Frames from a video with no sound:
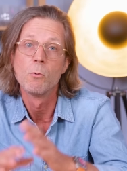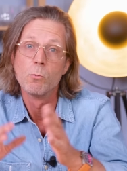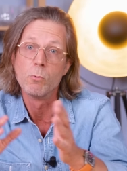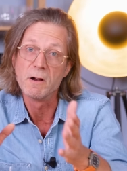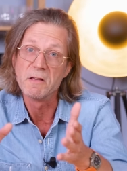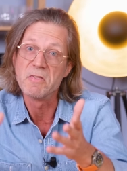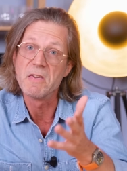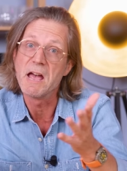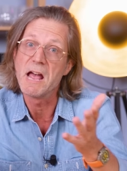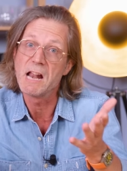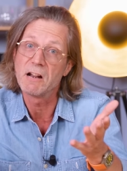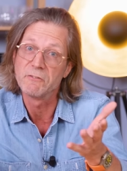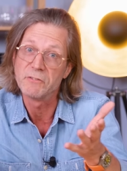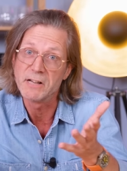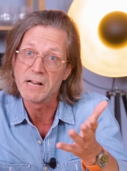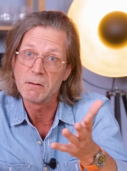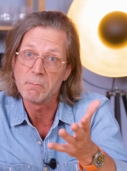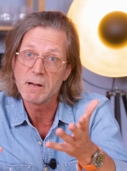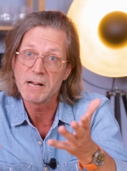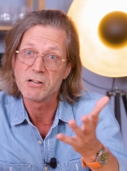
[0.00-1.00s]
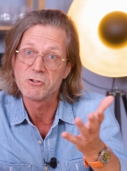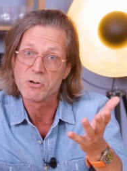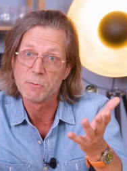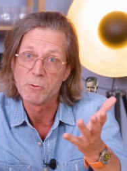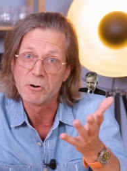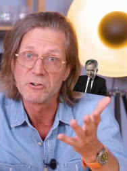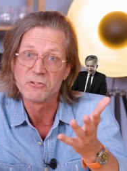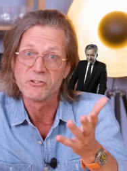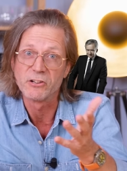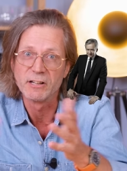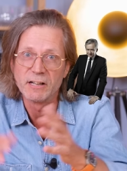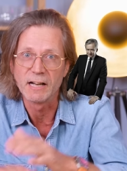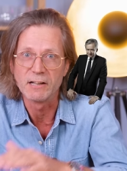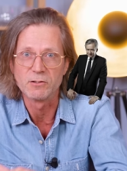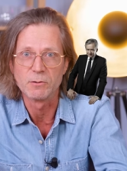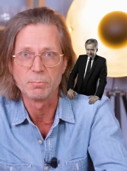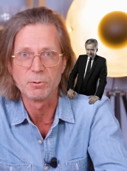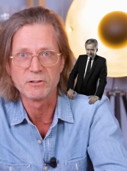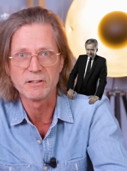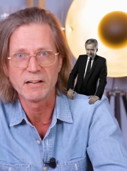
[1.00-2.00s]
with LVMH emerging
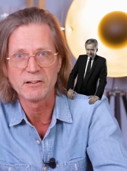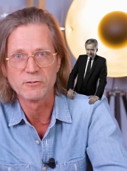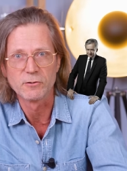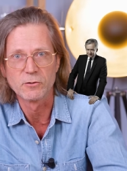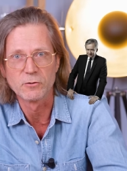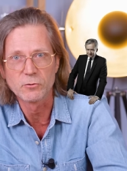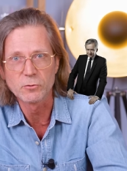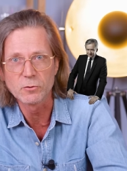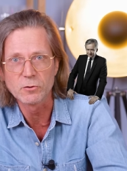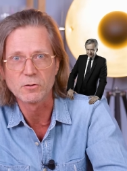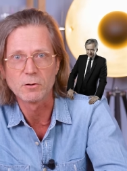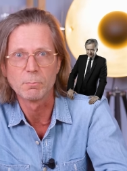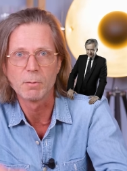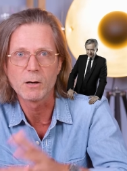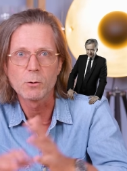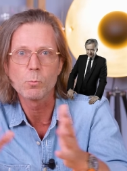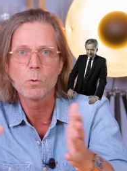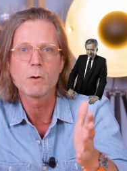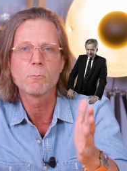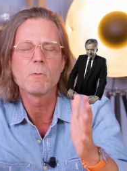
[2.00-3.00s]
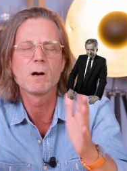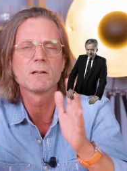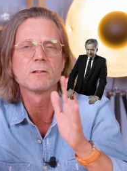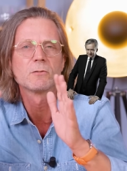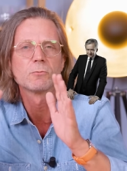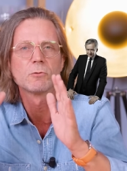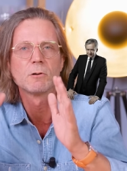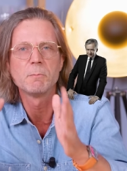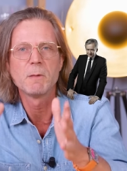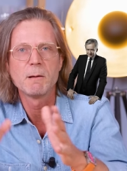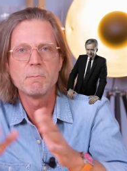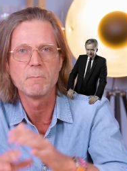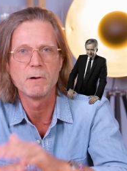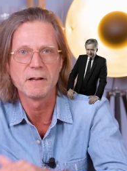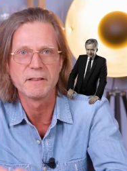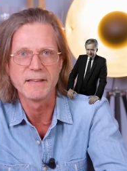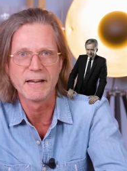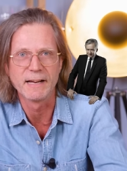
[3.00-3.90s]
as a potential suitor. But one must remember